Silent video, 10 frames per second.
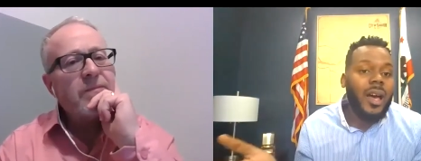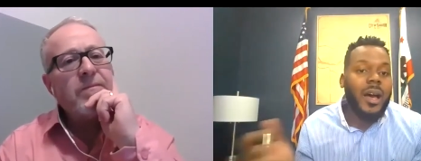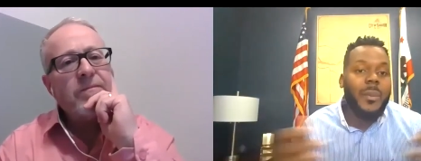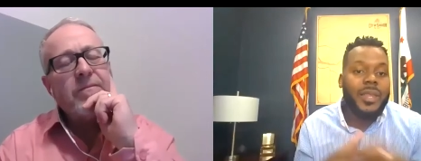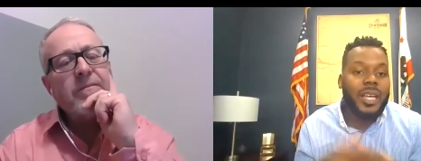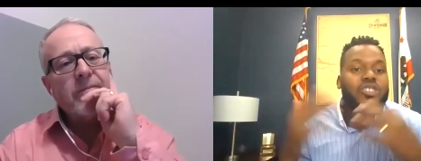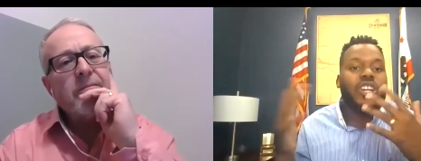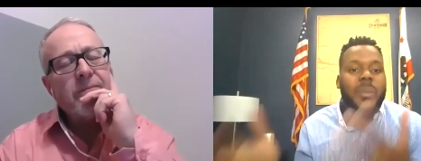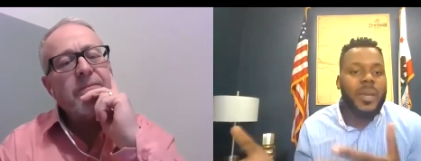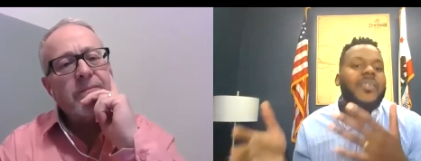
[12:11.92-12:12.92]
Speaker 1: Um, I think a
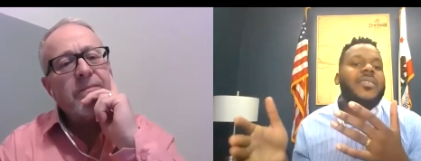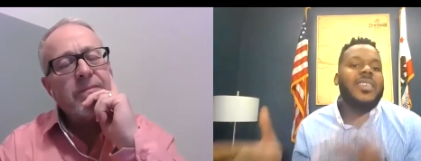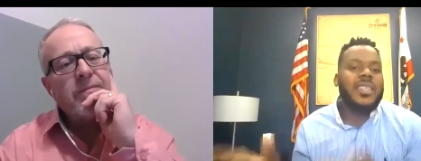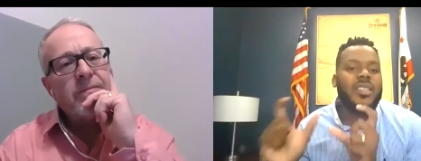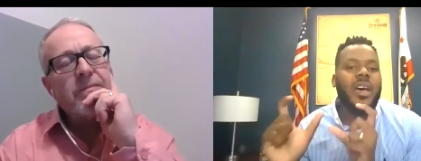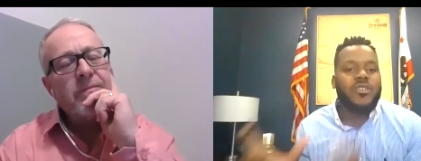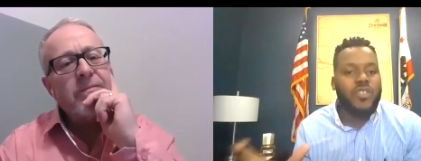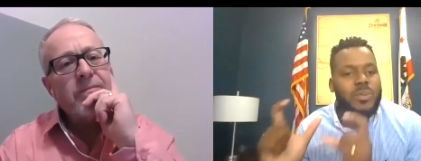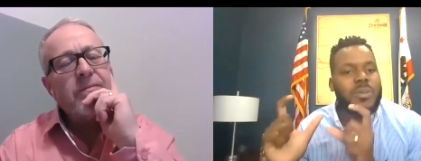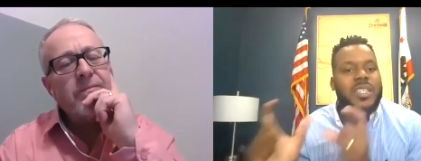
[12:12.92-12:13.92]
job guarantee
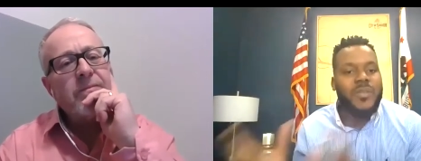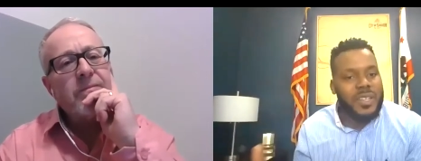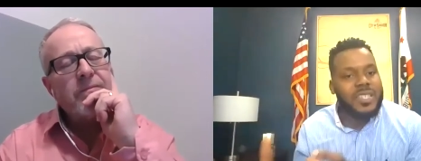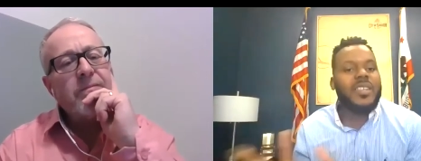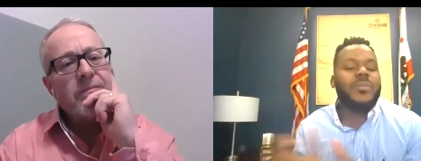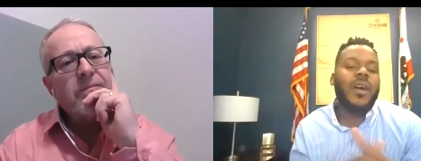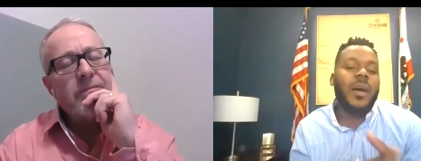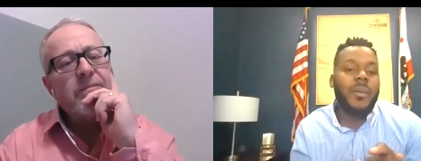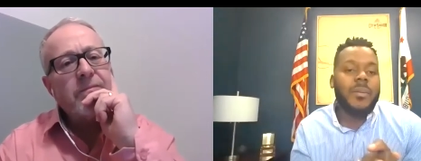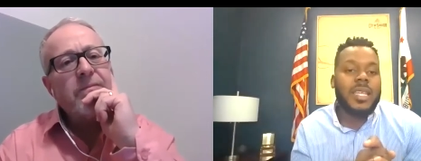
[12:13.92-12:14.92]
solves for specifics of the
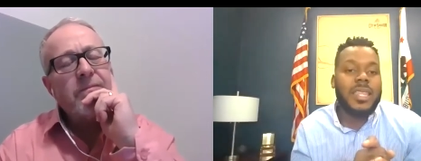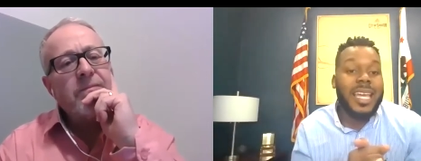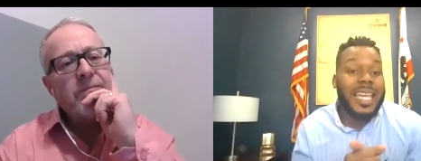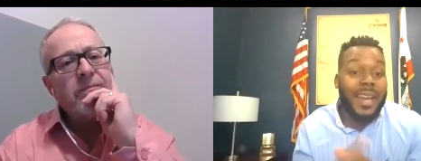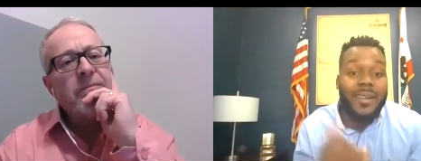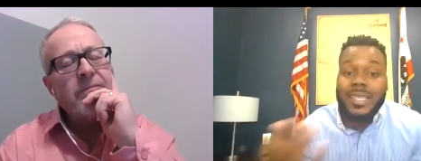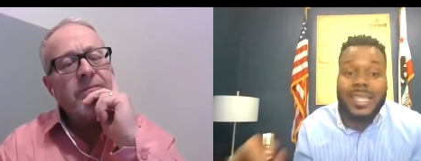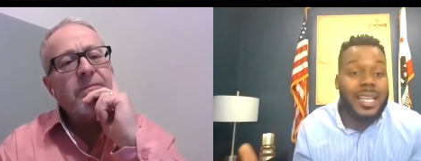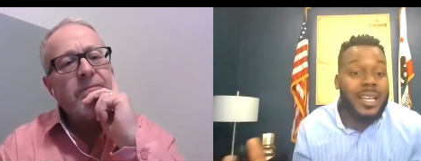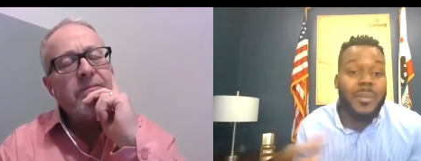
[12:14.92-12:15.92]
problems. I think a
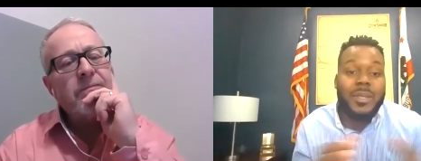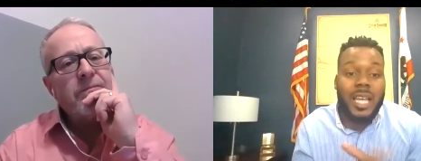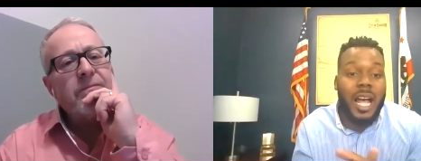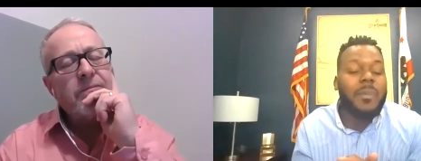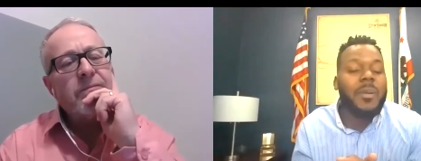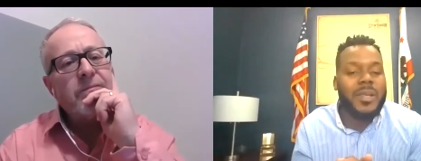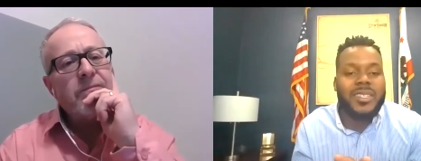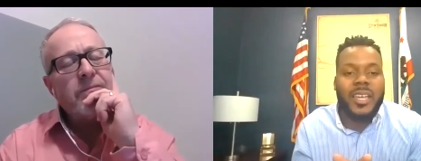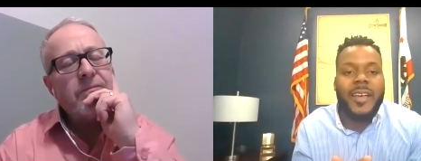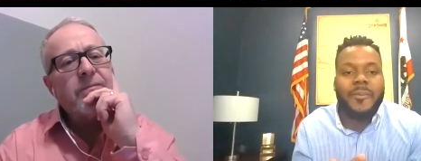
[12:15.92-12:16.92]
guaranteed income is a
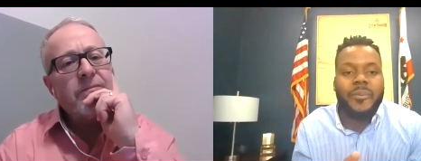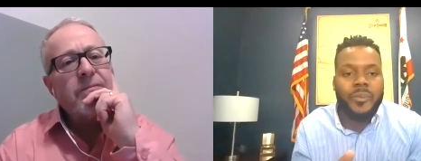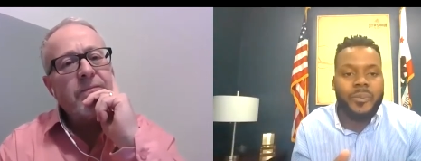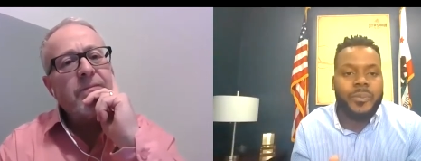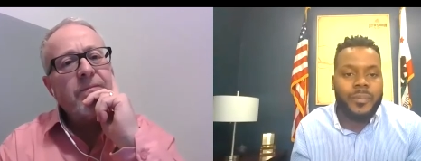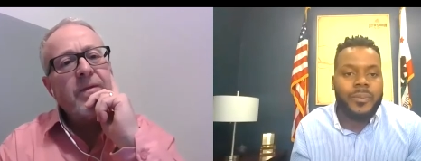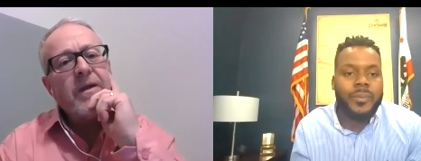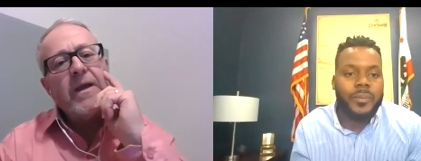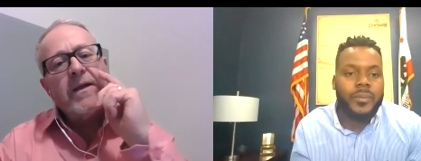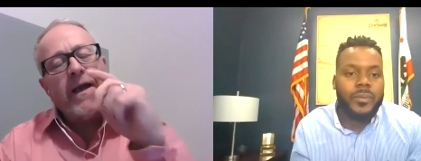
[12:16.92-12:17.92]
complement to that.
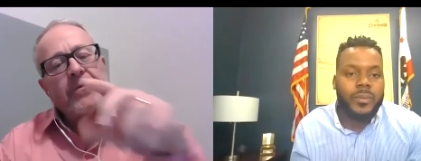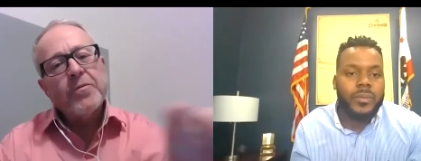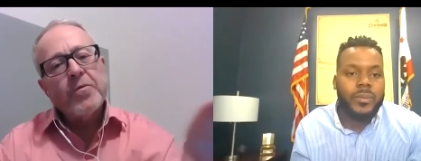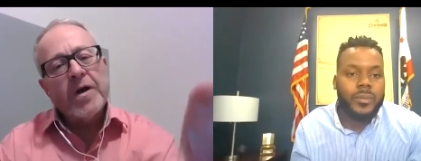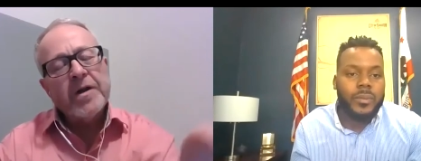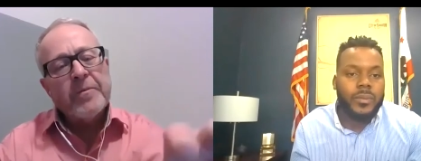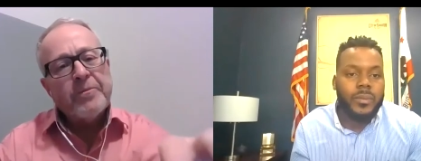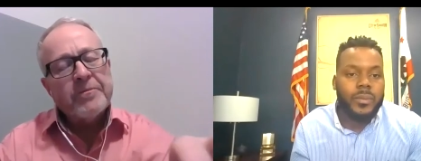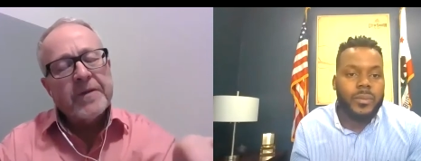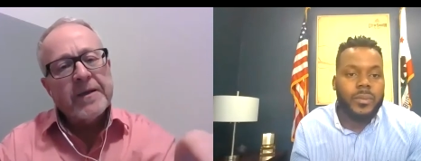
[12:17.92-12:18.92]
Speaker 2: Now, one of the,
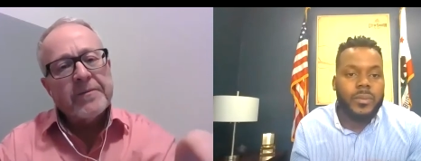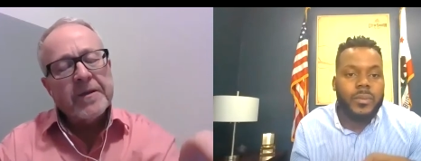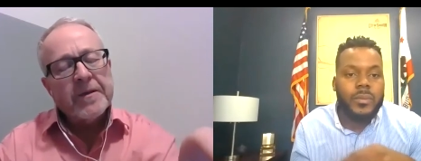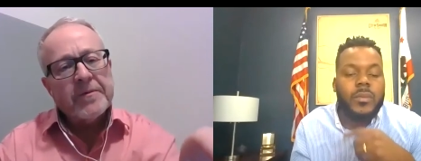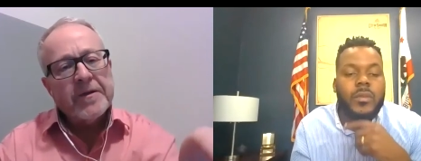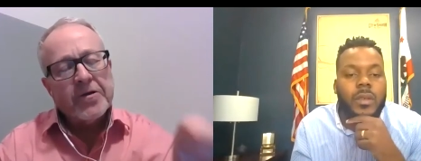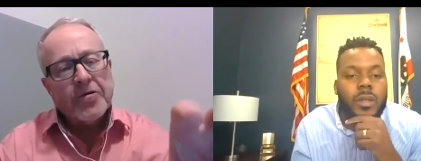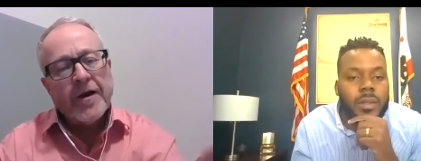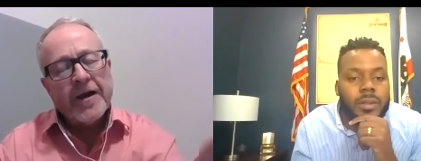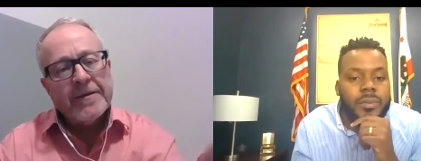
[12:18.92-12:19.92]
the, the, the
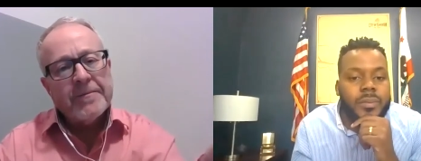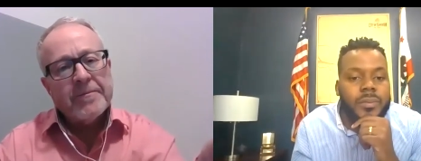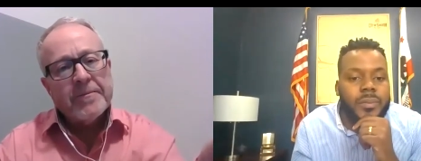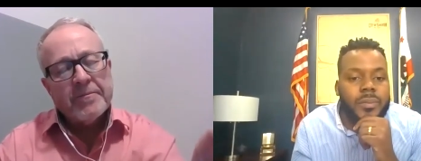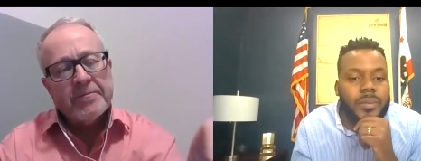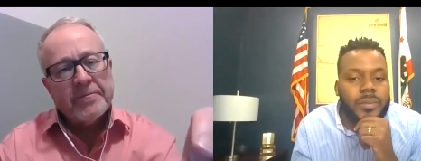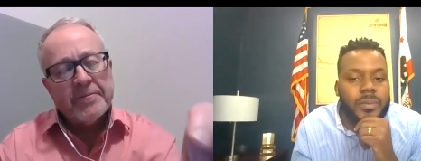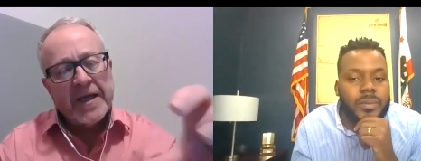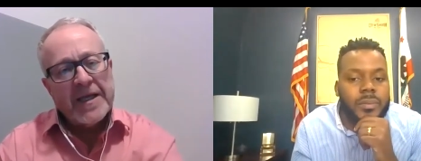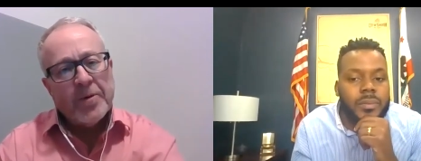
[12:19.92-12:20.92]
great
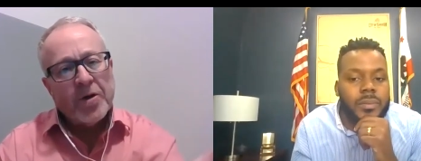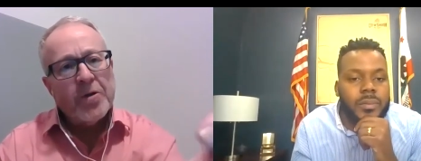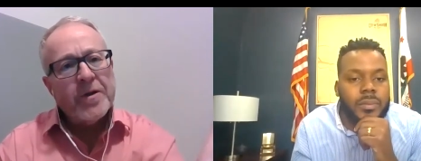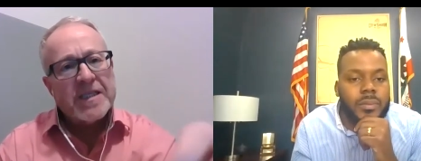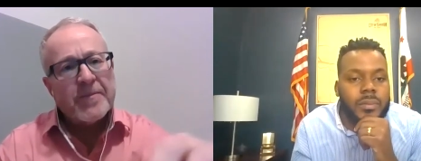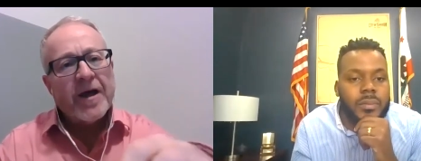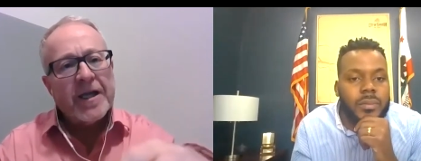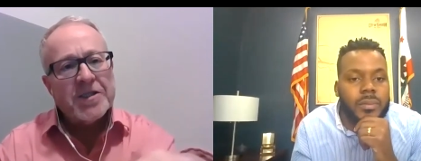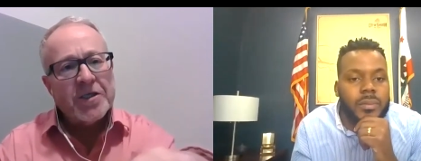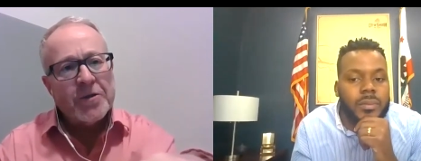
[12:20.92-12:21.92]
people who
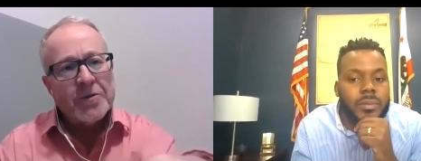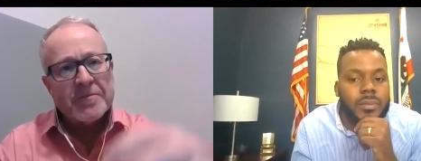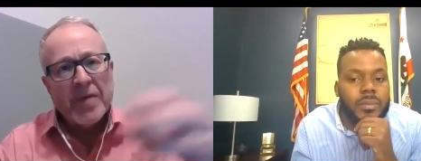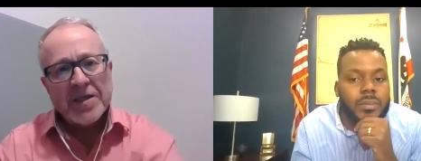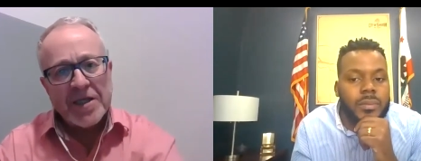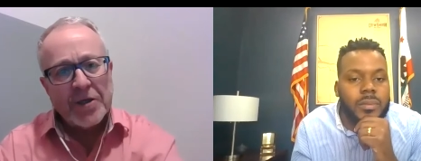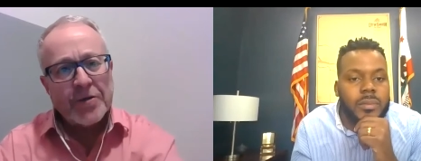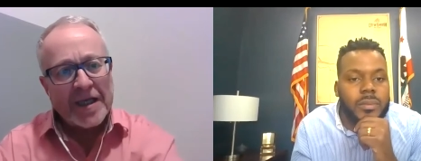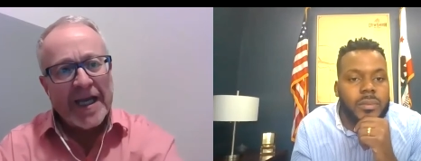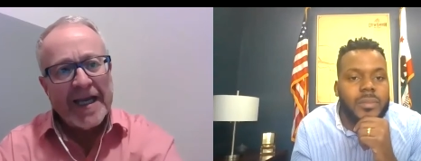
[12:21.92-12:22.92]
inspired you is Martin
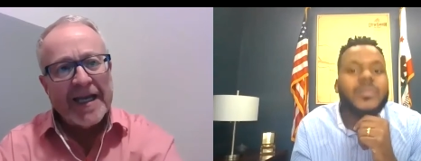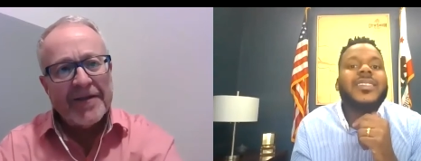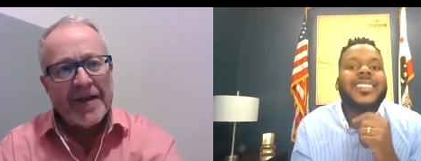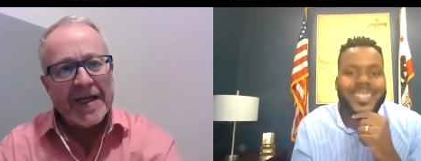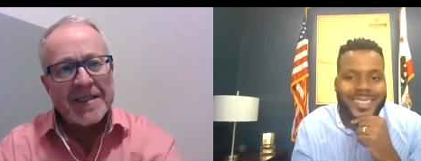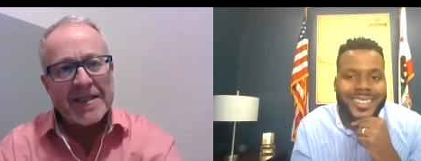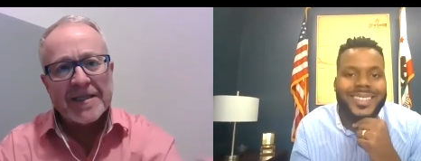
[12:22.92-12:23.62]
Luther King in this. This,